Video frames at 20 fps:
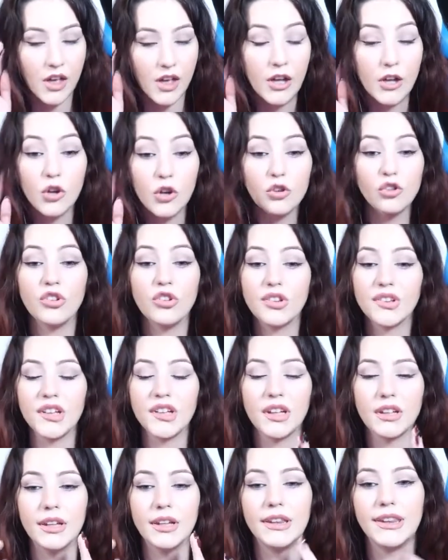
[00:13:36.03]
You
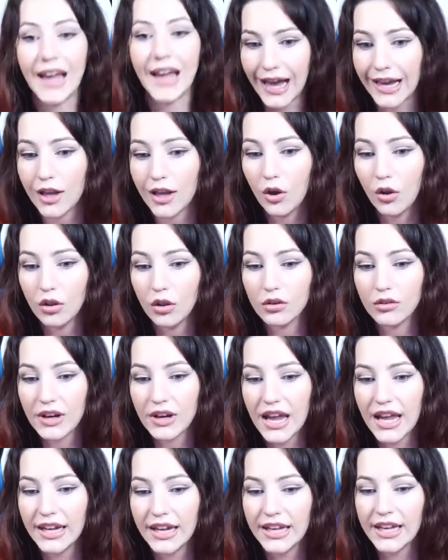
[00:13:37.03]
just die
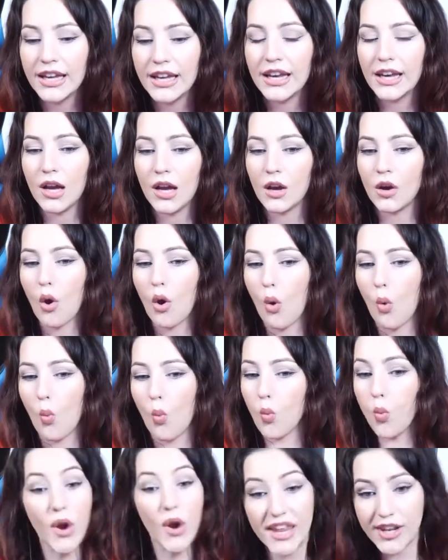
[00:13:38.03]
already?
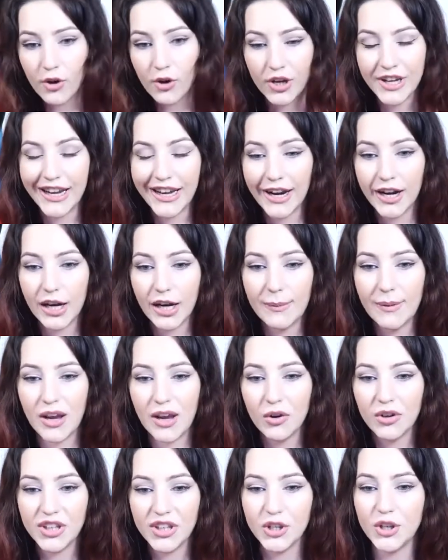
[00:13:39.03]
We don't care
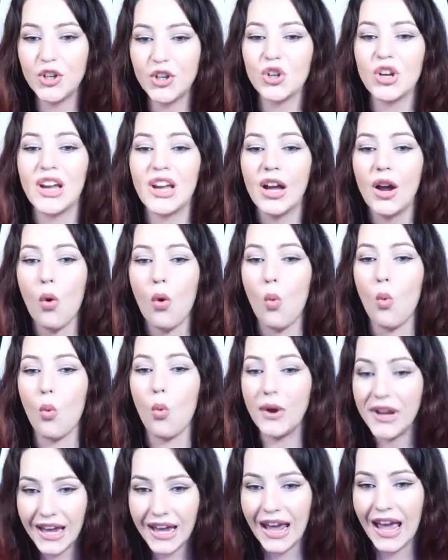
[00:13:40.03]
about you?
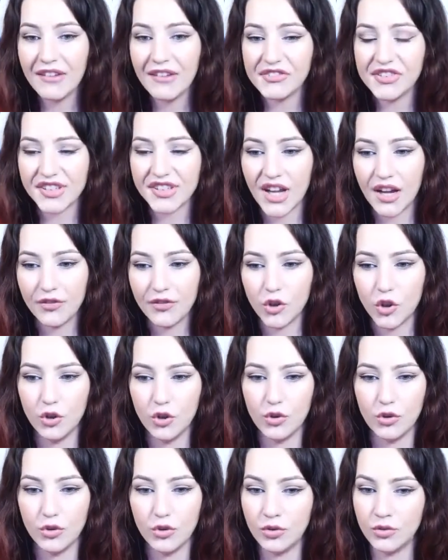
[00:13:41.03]
We have stuff to
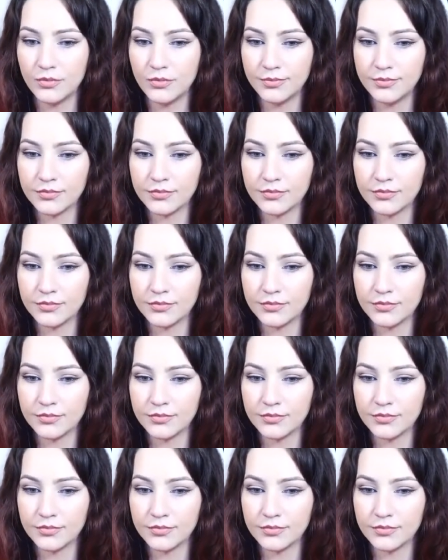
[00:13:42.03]
do.